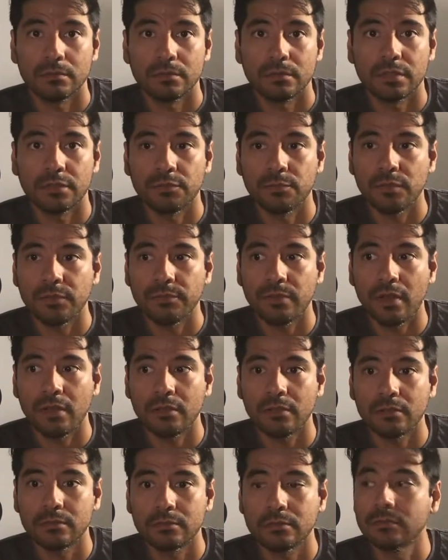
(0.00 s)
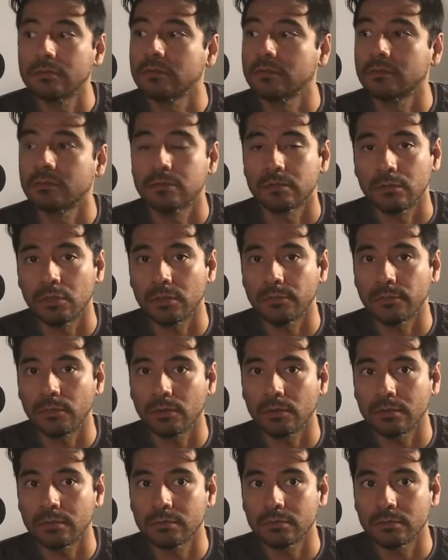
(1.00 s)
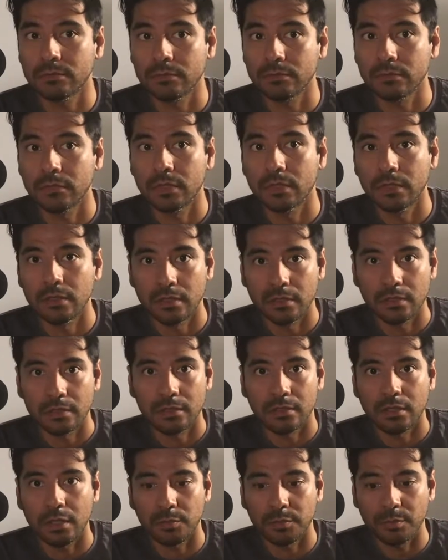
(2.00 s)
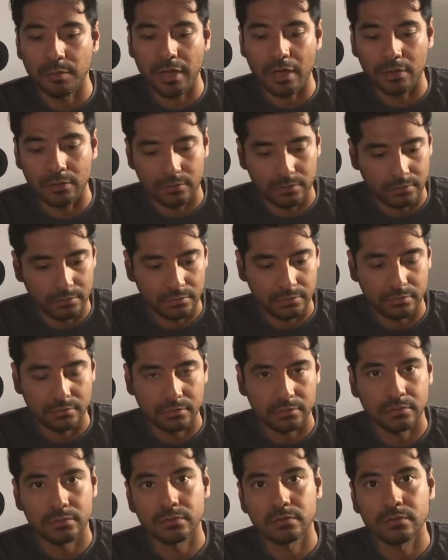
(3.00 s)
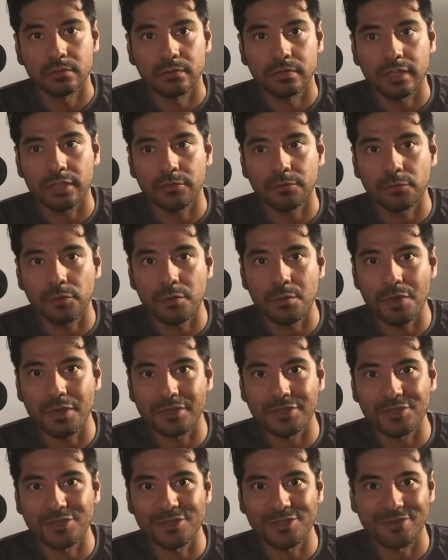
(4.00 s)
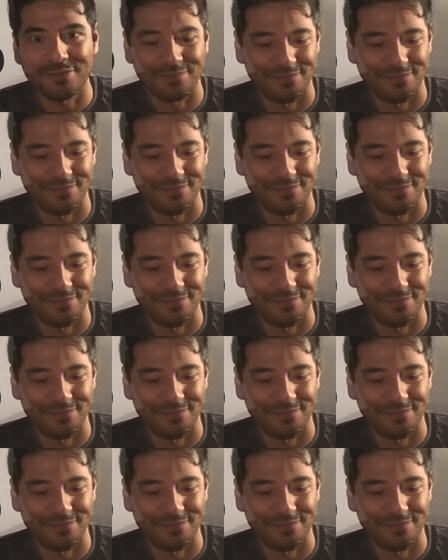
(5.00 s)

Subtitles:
give him a follow, look for him, help him out. Thank you very much.